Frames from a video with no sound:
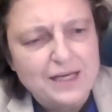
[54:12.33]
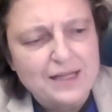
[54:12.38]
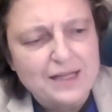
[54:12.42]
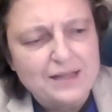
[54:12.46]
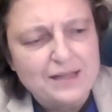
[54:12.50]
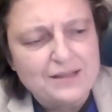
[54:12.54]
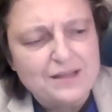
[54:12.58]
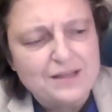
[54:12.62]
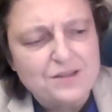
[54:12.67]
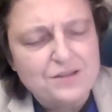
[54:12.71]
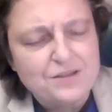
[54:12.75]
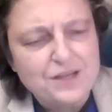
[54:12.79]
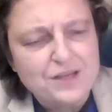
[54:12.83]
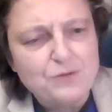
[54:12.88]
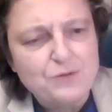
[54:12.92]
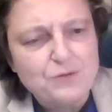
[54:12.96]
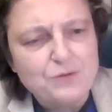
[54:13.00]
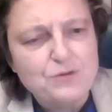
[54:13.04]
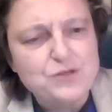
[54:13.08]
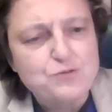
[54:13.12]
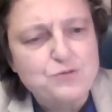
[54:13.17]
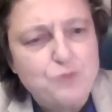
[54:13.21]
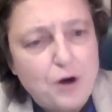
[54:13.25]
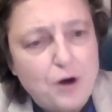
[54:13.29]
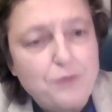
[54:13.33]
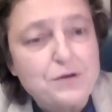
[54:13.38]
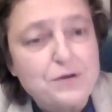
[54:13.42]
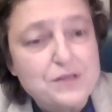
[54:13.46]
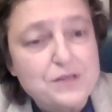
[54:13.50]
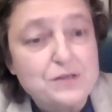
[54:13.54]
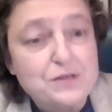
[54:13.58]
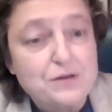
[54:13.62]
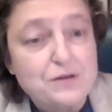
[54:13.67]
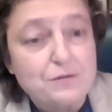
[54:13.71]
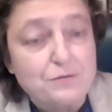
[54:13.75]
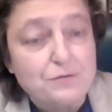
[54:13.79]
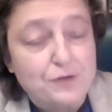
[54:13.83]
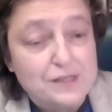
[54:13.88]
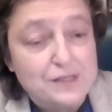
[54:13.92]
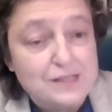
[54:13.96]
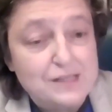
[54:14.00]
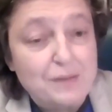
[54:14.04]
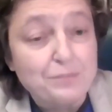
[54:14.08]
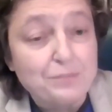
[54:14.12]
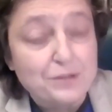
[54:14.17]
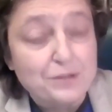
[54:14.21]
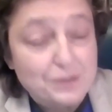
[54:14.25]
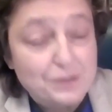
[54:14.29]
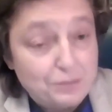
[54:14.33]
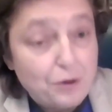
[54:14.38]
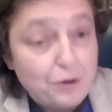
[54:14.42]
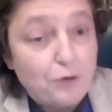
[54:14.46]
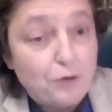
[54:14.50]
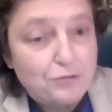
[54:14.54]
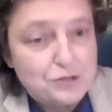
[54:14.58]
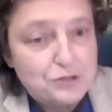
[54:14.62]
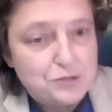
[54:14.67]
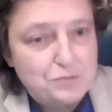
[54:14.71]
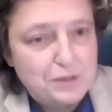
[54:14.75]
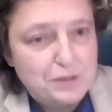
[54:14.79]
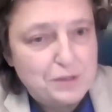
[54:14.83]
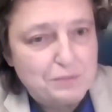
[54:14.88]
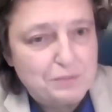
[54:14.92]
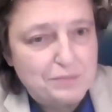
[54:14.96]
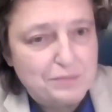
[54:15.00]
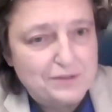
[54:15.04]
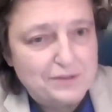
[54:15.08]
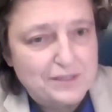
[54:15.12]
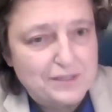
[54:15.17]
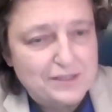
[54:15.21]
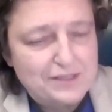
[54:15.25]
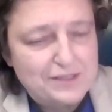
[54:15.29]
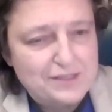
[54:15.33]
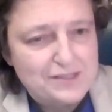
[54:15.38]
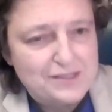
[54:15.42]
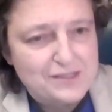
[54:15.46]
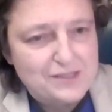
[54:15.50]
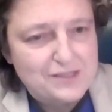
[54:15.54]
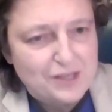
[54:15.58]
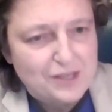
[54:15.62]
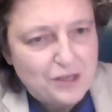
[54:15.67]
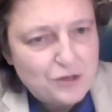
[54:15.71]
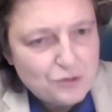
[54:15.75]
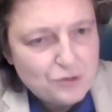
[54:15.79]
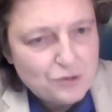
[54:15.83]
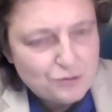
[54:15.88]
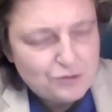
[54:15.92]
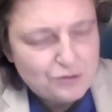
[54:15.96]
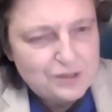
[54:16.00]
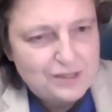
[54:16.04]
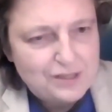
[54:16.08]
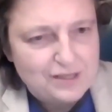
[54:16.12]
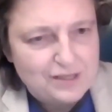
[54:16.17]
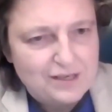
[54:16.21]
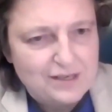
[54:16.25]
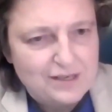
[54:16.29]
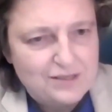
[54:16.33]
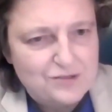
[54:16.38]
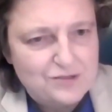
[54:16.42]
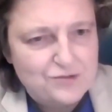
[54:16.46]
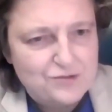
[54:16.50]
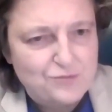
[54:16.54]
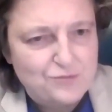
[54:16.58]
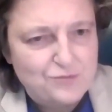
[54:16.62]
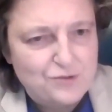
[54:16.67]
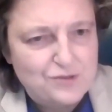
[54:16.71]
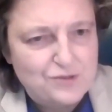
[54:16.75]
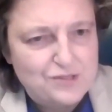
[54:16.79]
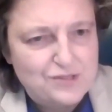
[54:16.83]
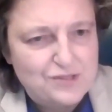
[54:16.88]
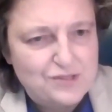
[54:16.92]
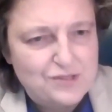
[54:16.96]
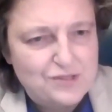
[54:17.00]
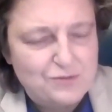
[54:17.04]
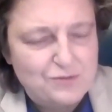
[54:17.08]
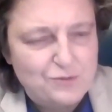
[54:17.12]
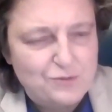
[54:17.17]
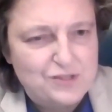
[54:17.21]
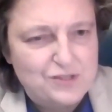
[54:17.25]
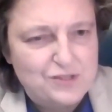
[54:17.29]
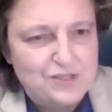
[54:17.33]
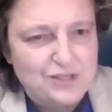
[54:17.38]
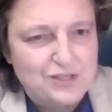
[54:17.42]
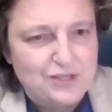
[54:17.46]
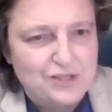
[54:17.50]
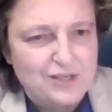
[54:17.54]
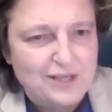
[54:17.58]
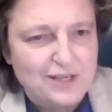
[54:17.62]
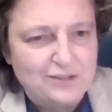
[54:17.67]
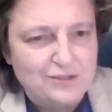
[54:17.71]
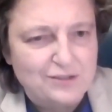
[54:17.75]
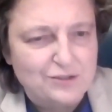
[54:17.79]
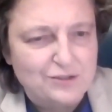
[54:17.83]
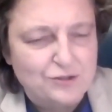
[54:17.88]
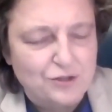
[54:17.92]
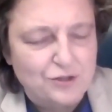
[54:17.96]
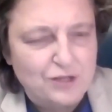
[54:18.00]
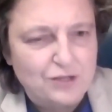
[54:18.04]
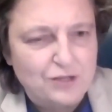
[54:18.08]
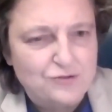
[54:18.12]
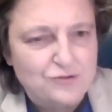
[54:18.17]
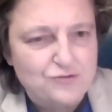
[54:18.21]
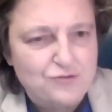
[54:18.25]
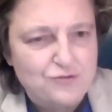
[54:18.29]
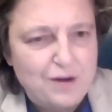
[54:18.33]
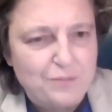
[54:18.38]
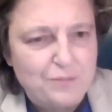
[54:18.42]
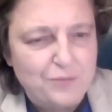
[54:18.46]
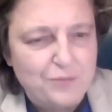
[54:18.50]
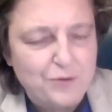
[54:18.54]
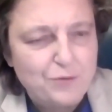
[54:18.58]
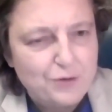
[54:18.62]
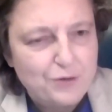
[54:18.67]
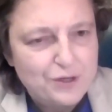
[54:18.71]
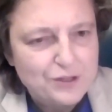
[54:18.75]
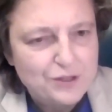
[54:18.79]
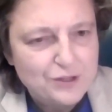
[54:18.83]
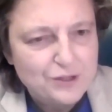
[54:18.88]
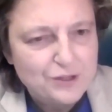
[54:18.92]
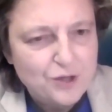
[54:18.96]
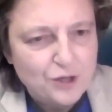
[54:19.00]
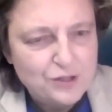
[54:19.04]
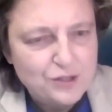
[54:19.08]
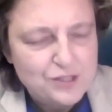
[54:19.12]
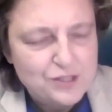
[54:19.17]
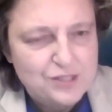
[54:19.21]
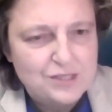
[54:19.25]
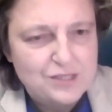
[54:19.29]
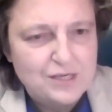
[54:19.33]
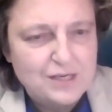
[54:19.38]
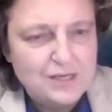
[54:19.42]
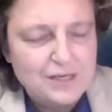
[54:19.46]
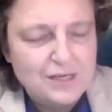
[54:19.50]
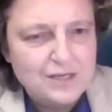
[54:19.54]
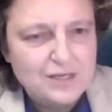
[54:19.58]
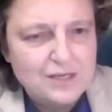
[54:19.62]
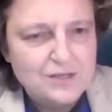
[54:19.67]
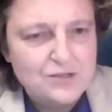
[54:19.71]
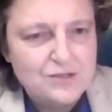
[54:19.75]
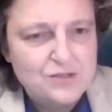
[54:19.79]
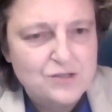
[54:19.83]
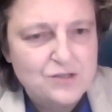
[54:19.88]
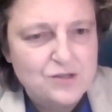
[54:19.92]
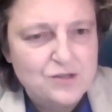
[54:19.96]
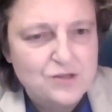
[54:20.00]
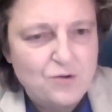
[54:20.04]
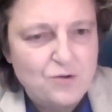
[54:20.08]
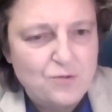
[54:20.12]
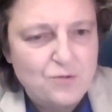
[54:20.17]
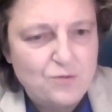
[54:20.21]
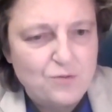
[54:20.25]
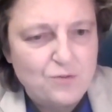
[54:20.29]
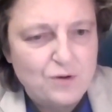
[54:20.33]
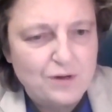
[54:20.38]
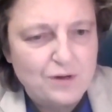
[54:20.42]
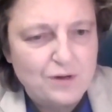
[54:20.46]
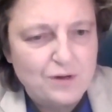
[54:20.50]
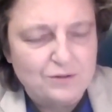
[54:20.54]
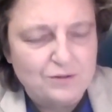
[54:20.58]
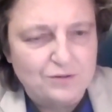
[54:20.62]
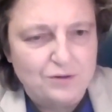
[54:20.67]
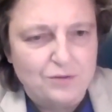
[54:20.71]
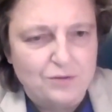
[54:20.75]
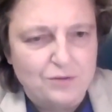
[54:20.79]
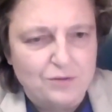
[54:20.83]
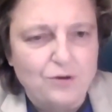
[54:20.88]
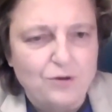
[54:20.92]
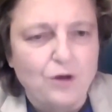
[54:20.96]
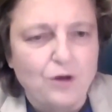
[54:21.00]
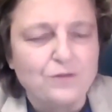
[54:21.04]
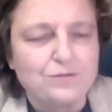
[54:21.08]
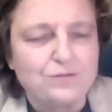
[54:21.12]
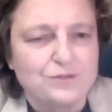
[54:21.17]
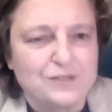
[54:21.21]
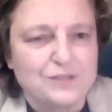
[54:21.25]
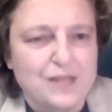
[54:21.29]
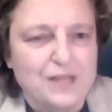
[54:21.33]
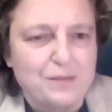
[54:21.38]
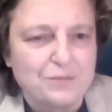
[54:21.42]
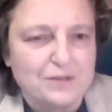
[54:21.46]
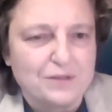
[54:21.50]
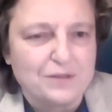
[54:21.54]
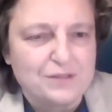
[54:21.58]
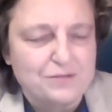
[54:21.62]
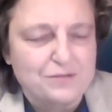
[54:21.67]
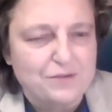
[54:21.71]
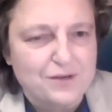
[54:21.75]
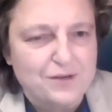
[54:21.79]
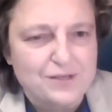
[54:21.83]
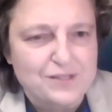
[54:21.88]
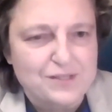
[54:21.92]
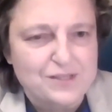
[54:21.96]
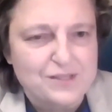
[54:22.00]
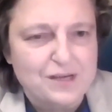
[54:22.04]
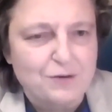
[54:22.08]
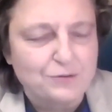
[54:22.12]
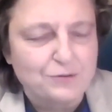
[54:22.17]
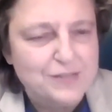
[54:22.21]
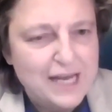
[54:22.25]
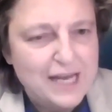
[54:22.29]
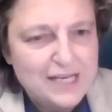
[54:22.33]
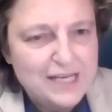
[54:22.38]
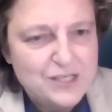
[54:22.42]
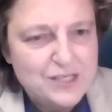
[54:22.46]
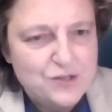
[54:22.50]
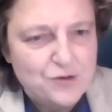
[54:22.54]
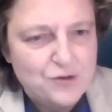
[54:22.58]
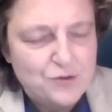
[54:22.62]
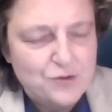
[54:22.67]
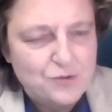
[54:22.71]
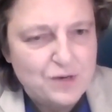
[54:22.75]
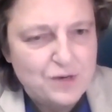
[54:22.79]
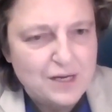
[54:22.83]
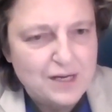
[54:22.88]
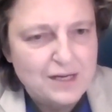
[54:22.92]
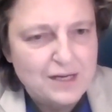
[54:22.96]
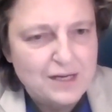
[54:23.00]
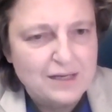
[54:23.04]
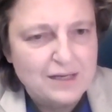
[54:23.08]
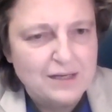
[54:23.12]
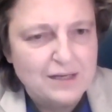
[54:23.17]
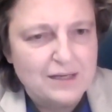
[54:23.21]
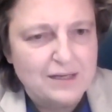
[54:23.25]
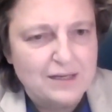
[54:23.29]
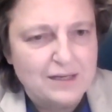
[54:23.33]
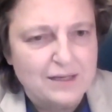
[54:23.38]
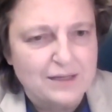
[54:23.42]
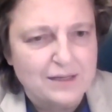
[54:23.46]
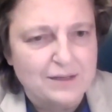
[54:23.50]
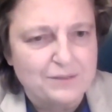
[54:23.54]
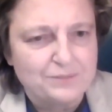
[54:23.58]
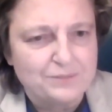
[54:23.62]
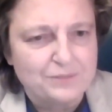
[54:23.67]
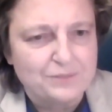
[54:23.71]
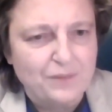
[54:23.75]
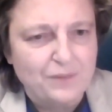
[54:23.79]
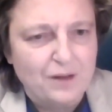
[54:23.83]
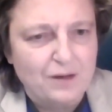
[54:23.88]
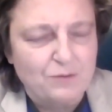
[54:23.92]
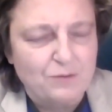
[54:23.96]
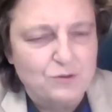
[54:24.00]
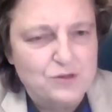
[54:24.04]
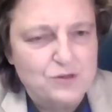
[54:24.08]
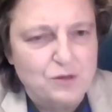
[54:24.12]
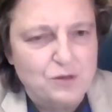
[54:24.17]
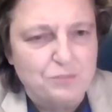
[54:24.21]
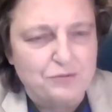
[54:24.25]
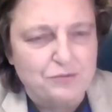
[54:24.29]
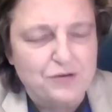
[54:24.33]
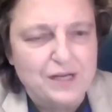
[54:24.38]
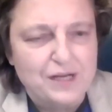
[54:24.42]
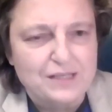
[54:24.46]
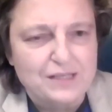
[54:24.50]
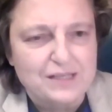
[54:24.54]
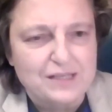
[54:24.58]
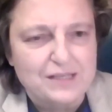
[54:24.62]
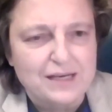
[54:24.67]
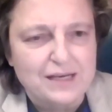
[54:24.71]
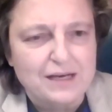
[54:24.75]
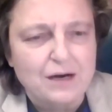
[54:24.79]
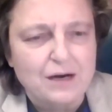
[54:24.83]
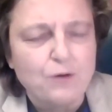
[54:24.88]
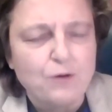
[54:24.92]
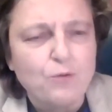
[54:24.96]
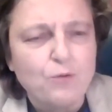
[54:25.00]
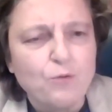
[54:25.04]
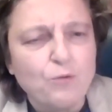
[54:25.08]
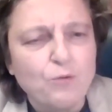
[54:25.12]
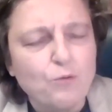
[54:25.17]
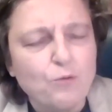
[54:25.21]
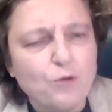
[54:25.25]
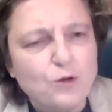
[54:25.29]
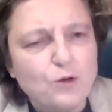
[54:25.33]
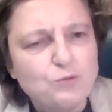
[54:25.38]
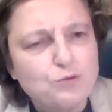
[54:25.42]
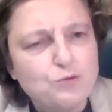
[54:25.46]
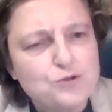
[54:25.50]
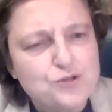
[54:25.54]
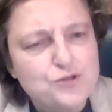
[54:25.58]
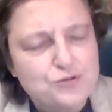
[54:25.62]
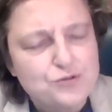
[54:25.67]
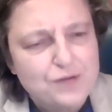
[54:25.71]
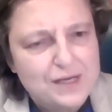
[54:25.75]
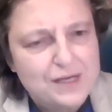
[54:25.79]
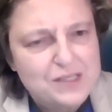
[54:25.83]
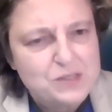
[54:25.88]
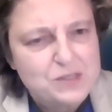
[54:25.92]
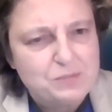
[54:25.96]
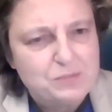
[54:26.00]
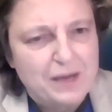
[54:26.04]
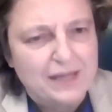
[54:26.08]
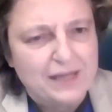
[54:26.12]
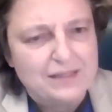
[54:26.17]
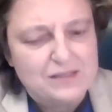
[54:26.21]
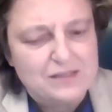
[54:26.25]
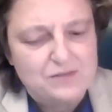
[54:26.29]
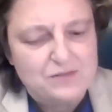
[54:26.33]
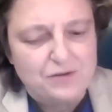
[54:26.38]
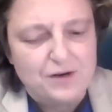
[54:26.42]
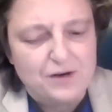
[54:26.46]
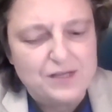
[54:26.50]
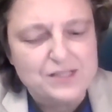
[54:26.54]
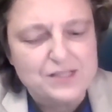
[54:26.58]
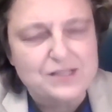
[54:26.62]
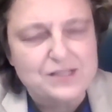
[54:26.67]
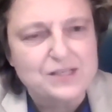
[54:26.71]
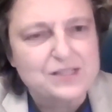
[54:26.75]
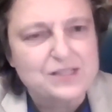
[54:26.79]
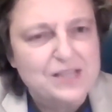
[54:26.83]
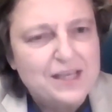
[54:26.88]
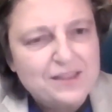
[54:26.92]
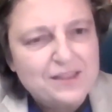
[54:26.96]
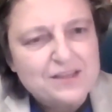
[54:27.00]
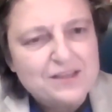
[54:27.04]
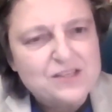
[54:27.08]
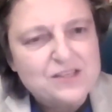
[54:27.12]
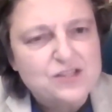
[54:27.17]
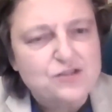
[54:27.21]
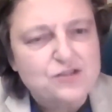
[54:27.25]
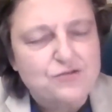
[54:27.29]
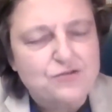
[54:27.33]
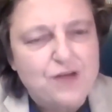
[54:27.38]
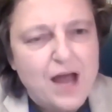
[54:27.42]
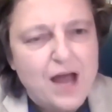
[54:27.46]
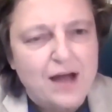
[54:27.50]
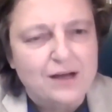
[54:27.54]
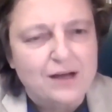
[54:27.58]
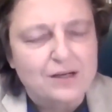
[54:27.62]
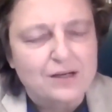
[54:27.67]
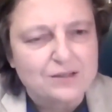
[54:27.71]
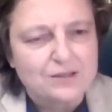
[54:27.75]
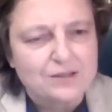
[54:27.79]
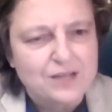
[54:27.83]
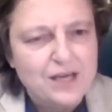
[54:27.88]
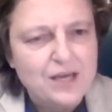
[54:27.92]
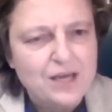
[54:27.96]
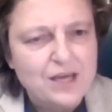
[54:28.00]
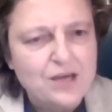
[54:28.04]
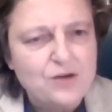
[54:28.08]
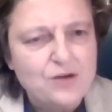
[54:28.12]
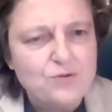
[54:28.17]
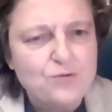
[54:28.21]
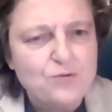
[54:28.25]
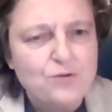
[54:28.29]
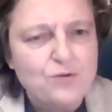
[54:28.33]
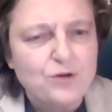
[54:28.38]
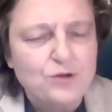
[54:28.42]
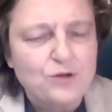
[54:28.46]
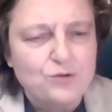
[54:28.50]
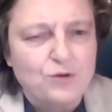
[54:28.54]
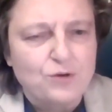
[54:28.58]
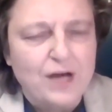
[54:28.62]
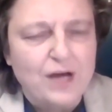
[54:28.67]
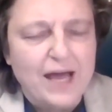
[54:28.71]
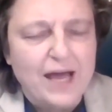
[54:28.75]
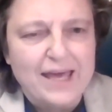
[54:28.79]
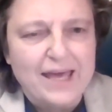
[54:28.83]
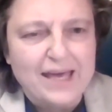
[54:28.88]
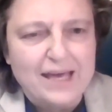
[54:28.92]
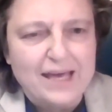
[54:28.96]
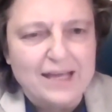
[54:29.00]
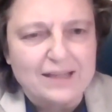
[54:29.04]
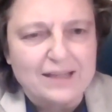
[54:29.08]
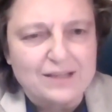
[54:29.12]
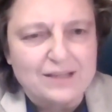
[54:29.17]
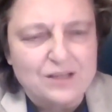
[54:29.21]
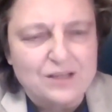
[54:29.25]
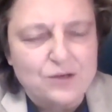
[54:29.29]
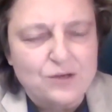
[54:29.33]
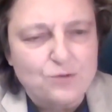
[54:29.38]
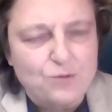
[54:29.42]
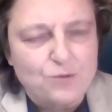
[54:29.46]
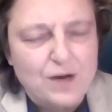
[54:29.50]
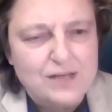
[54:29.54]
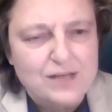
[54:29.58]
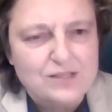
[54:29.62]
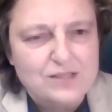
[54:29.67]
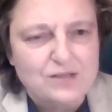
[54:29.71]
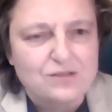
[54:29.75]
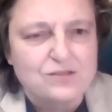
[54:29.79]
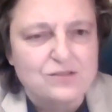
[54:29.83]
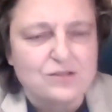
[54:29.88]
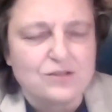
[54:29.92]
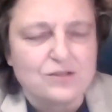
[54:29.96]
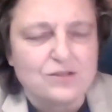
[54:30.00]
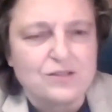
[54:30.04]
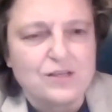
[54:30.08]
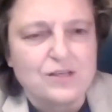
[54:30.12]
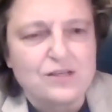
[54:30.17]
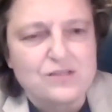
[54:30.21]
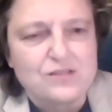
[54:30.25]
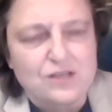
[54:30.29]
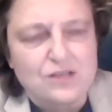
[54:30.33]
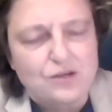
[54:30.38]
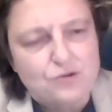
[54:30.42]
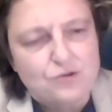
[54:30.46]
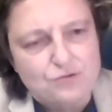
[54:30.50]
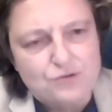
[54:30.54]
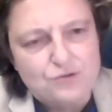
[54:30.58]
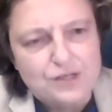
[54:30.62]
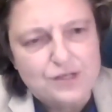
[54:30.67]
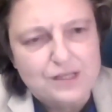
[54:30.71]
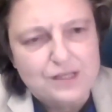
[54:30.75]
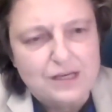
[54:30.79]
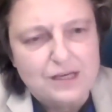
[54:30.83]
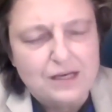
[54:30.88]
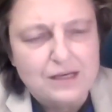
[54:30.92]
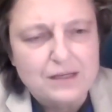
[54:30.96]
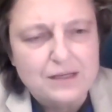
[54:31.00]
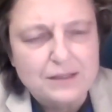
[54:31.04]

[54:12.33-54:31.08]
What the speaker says: the thing which worries, for example, the Polish people, that the security issue was there under Donald Trump? We were not so, you know, comfortable as far as how NATO was operating. What would you expect as far as this in this triangle, the EU, UK and the US concerning security?